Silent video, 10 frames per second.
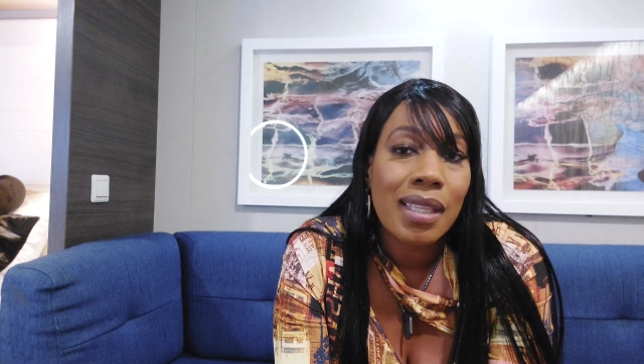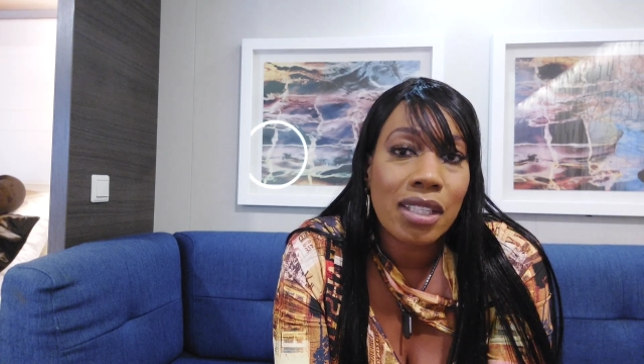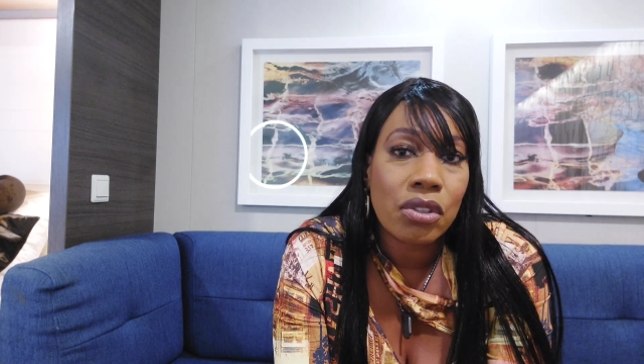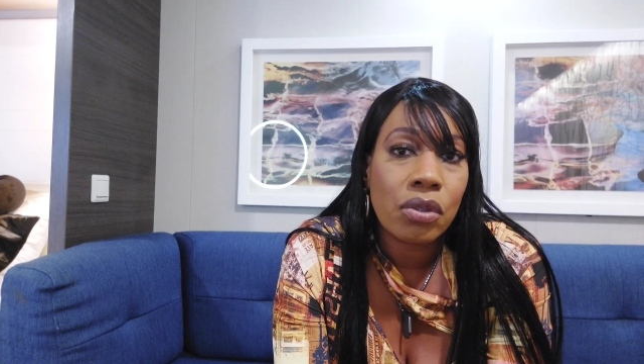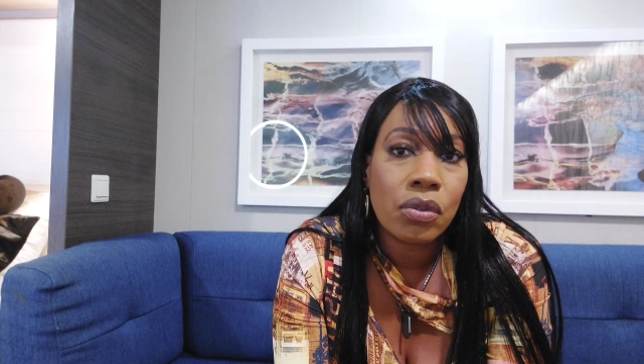
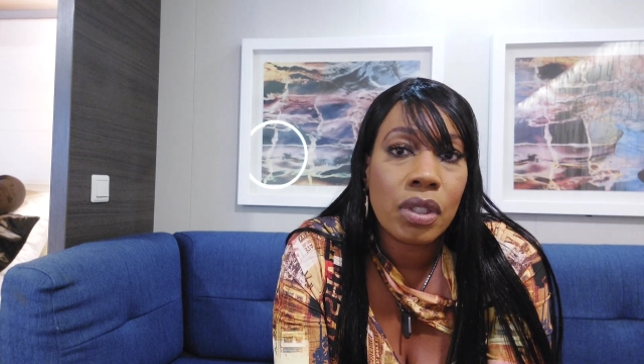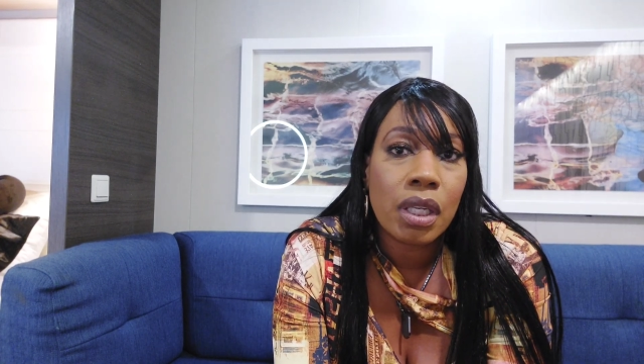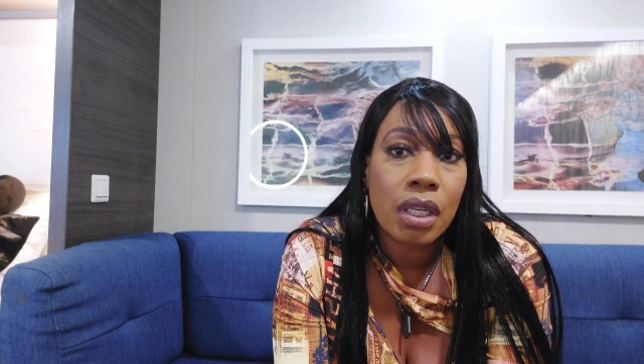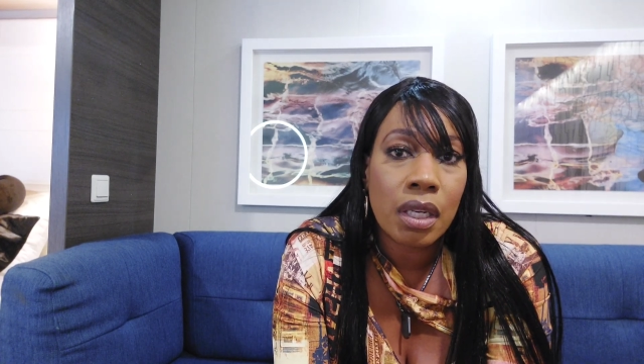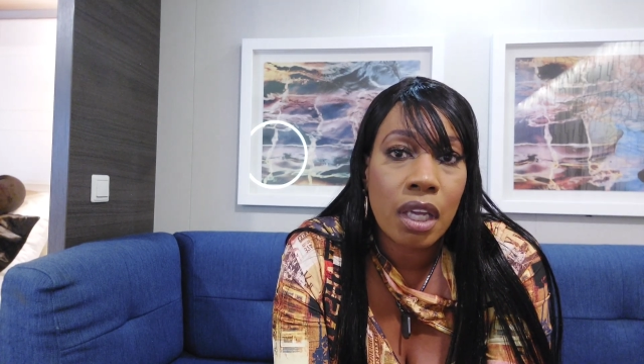that's
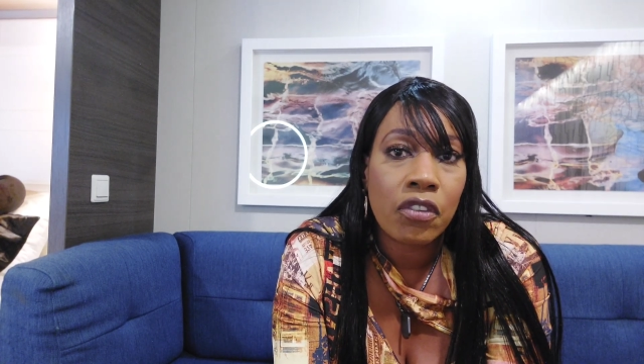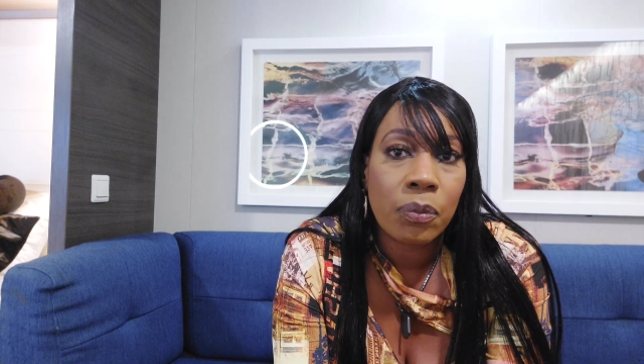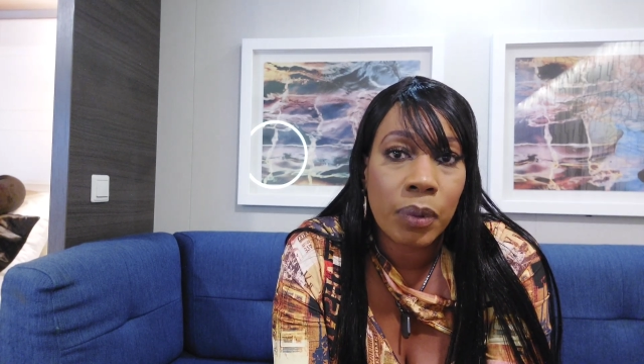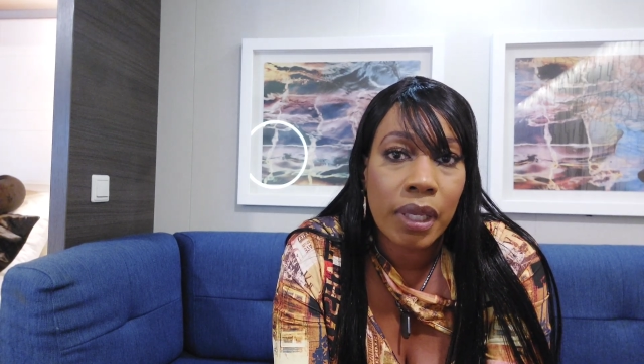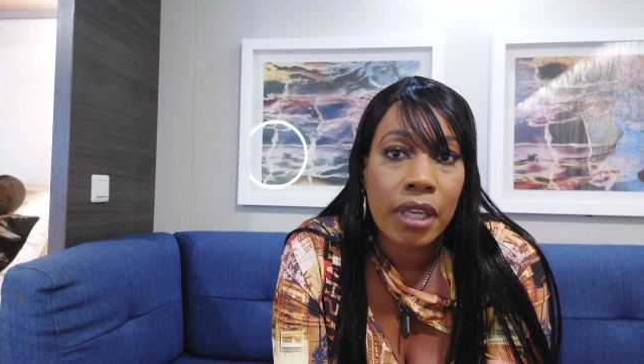usually enough
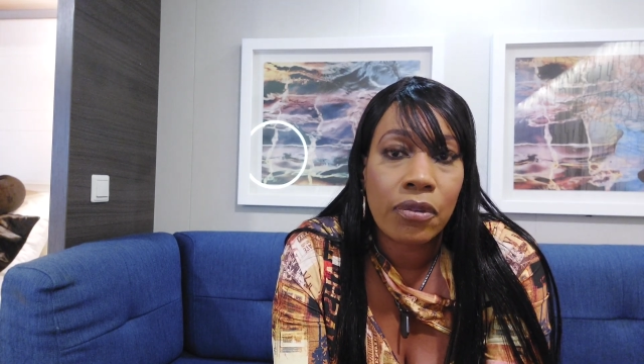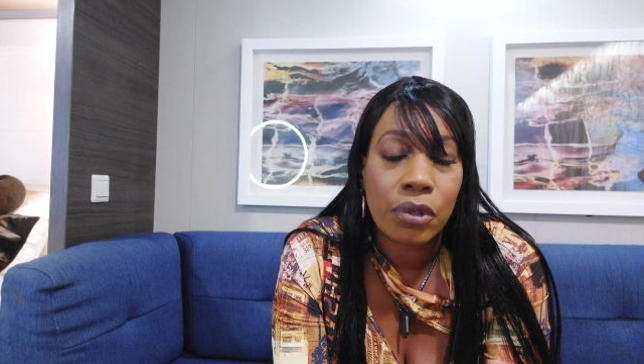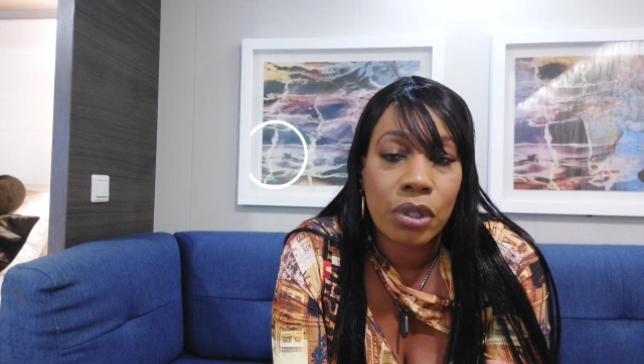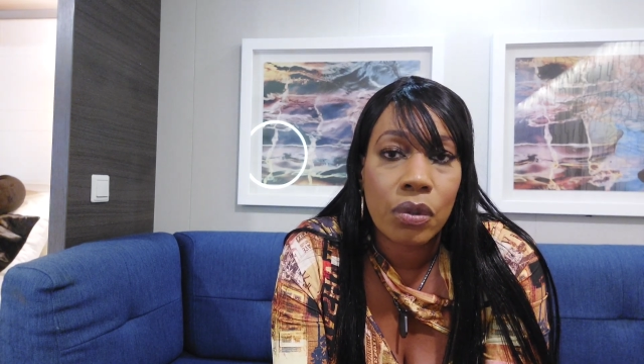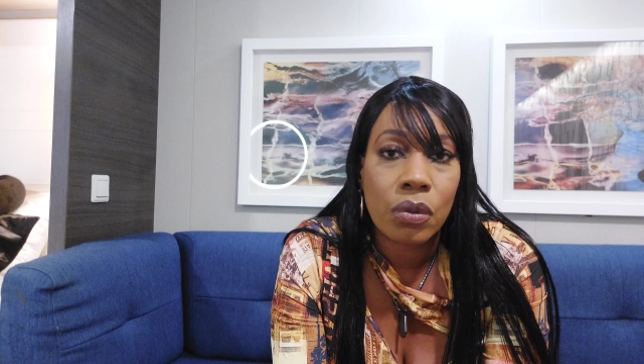play
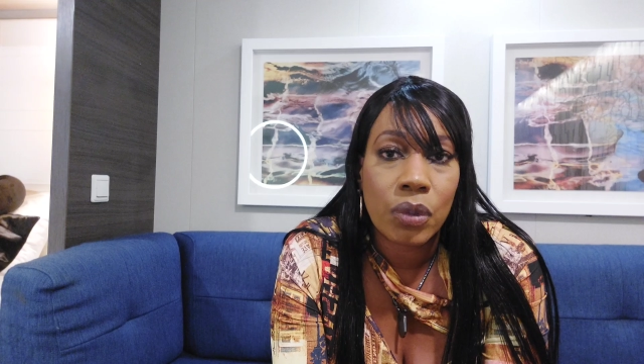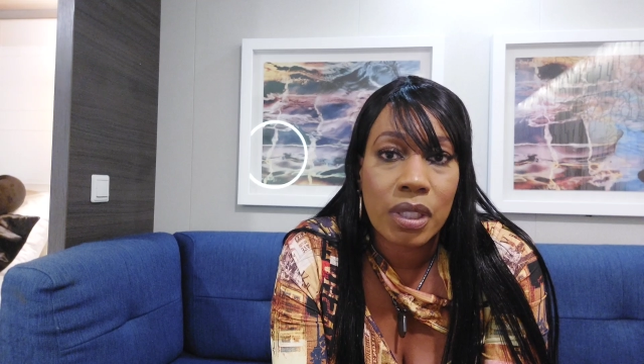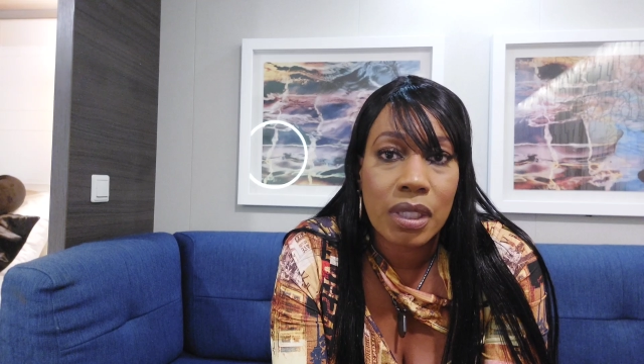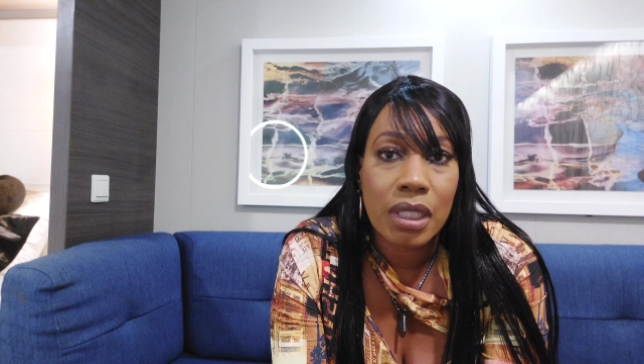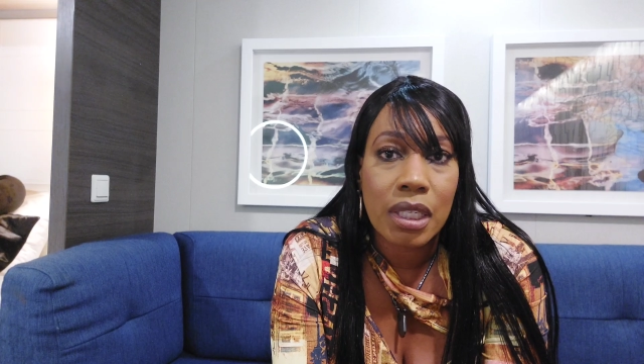for you to
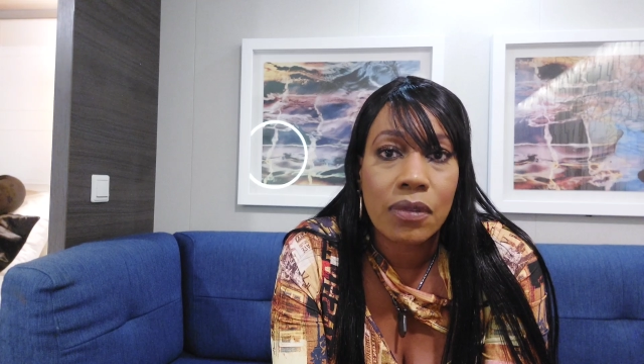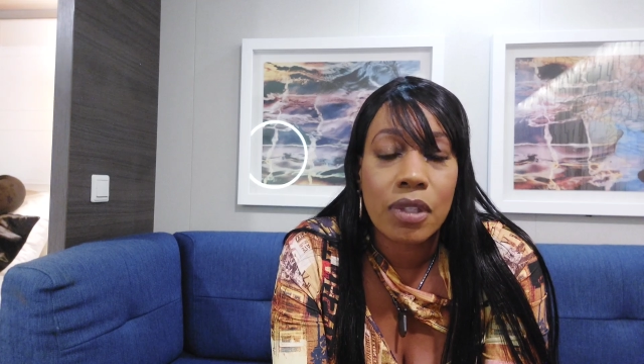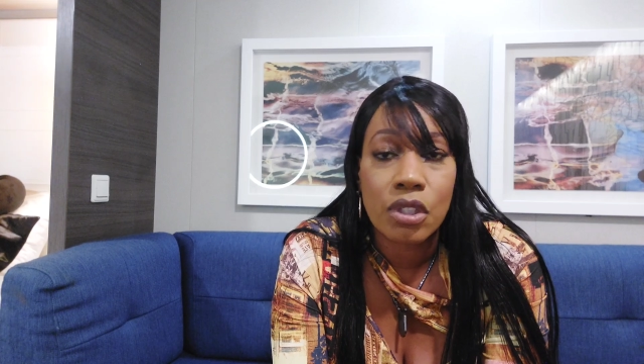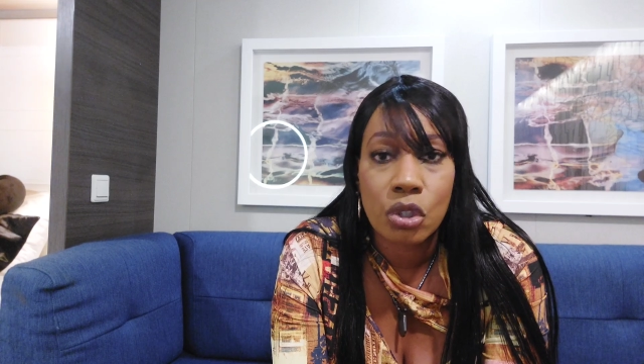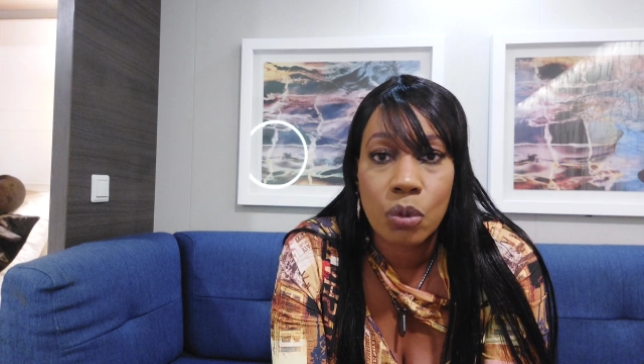receive
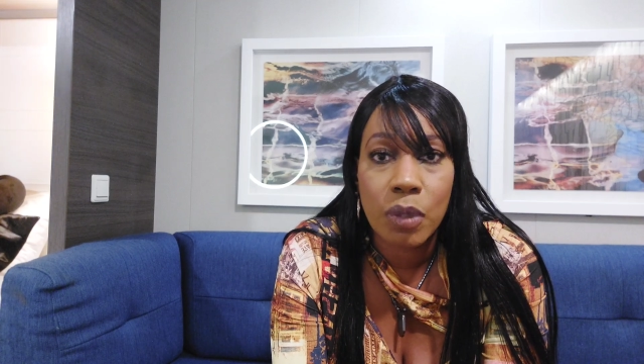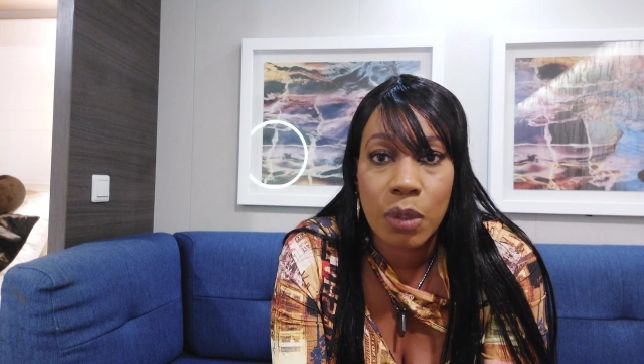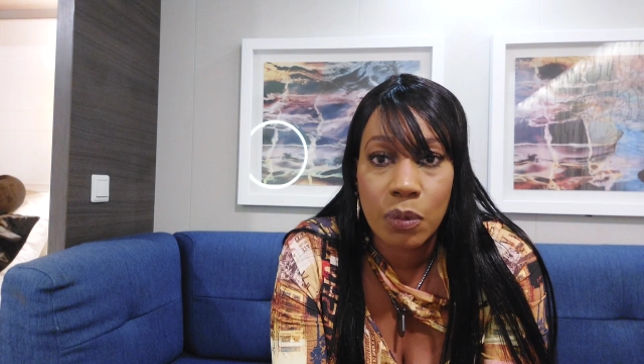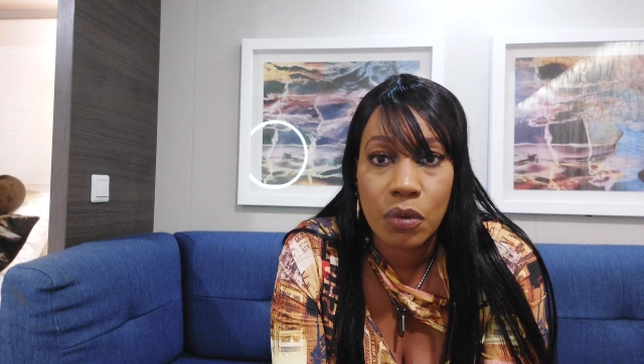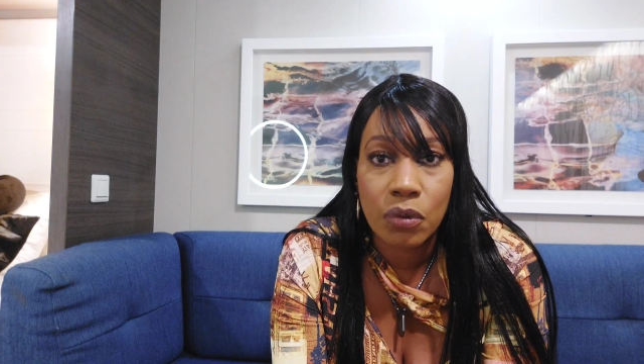the two
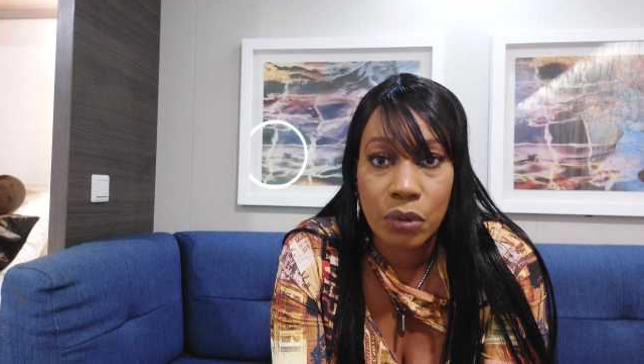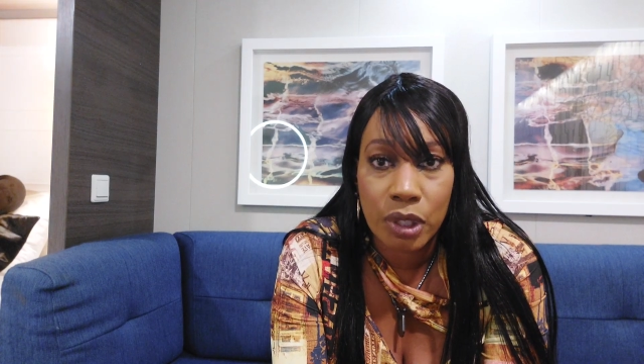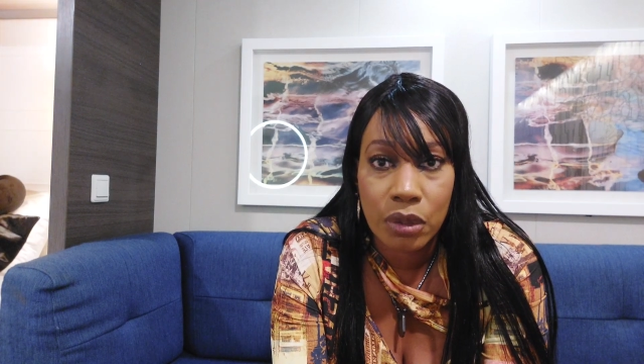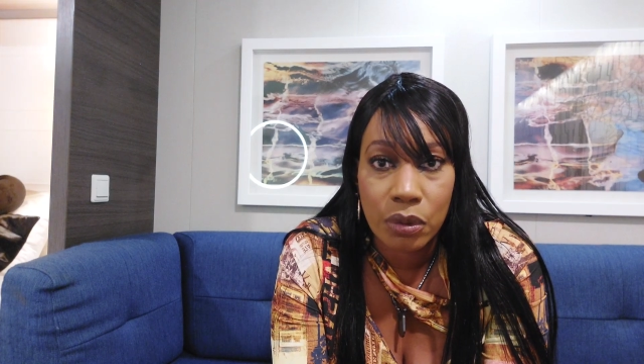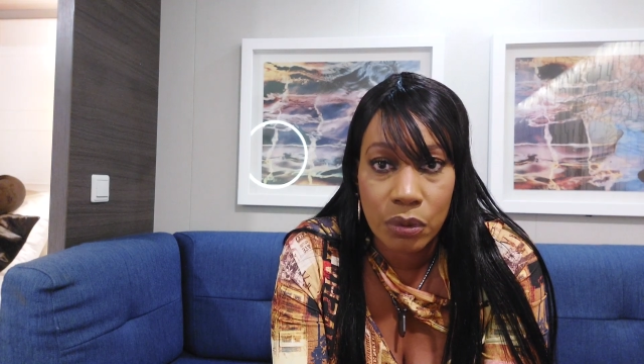people
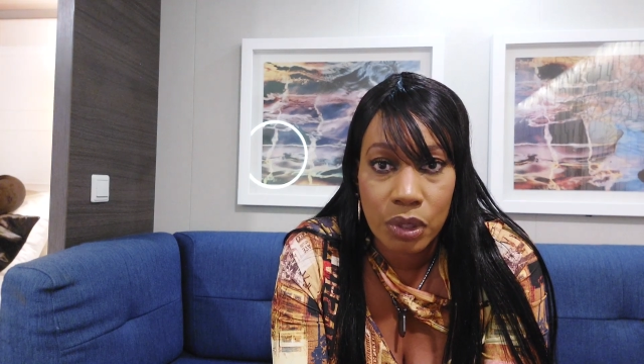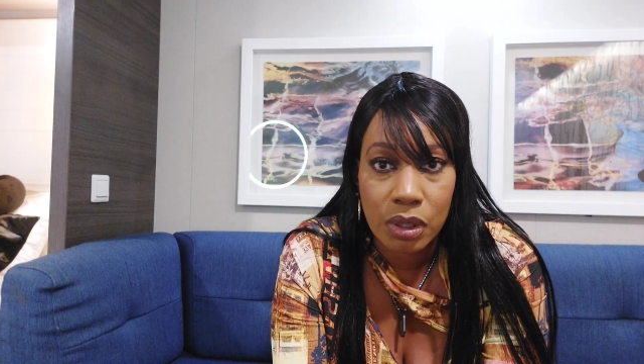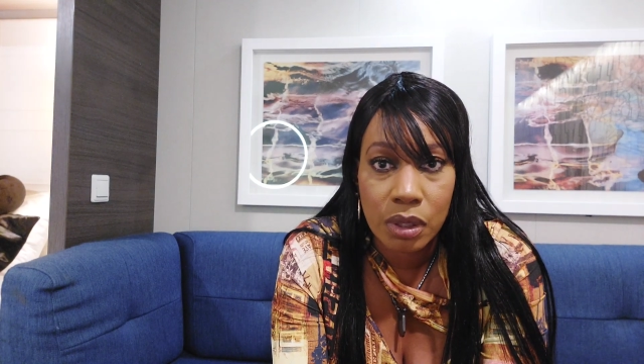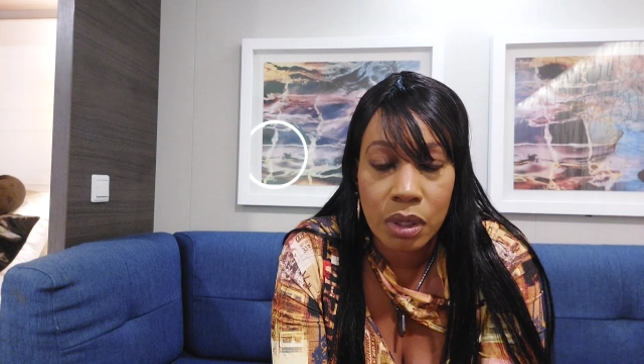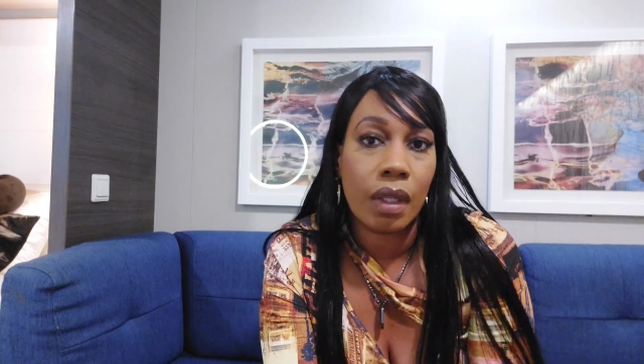free
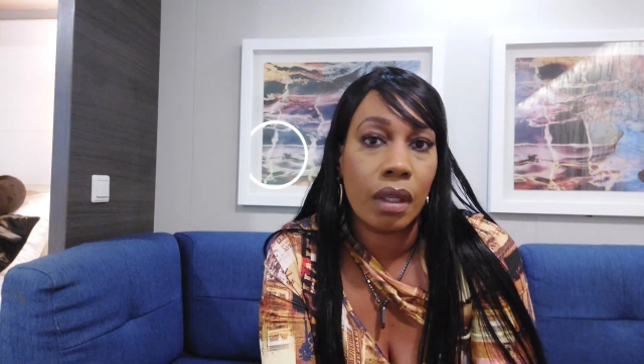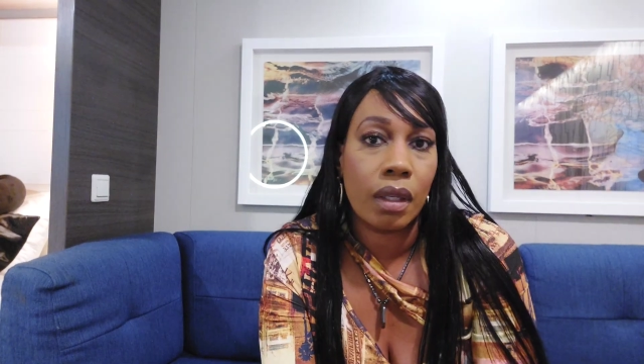cruises.